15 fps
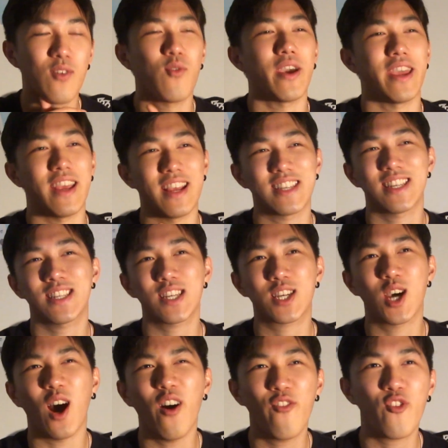Wait, is this
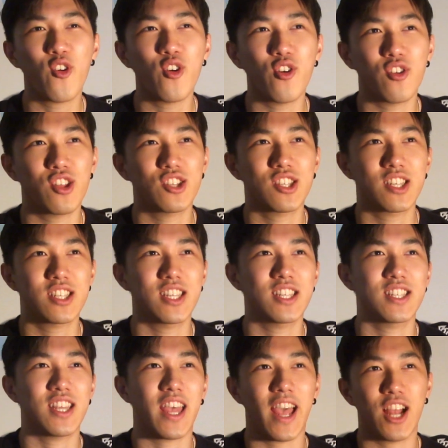a cover or is this
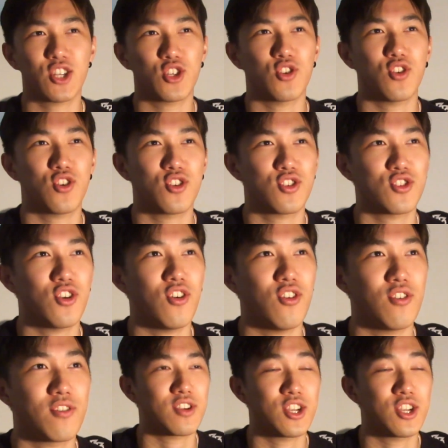his actual her song?